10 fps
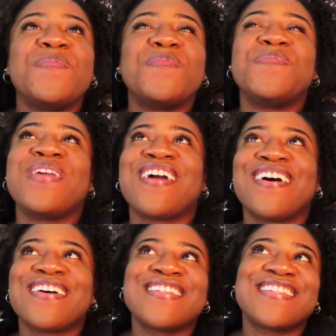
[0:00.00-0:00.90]

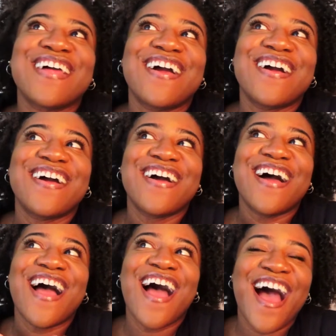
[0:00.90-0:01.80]
Because
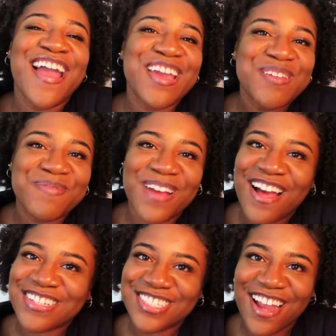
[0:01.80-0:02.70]
I am
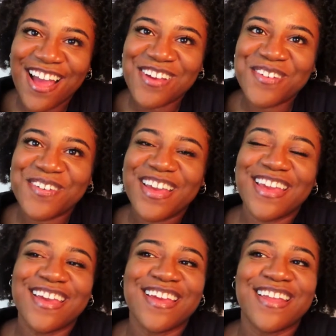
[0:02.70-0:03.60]
God's child
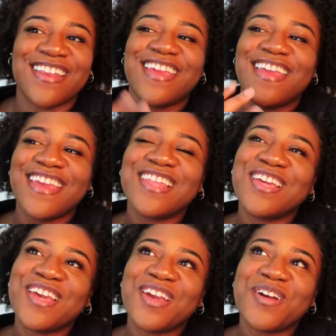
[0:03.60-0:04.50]
and
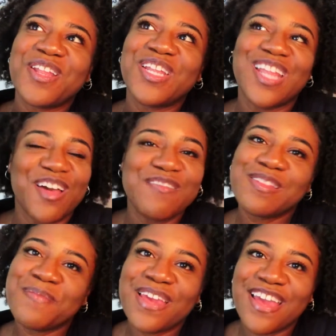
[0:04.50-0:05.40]
he
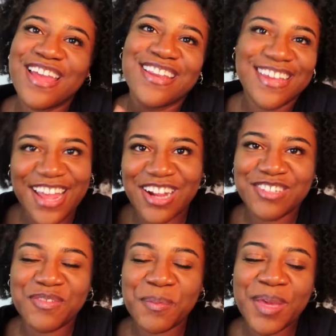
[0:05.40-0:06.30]
loves me and he cares
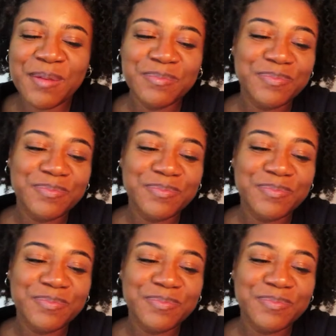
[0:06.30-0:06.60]
for me,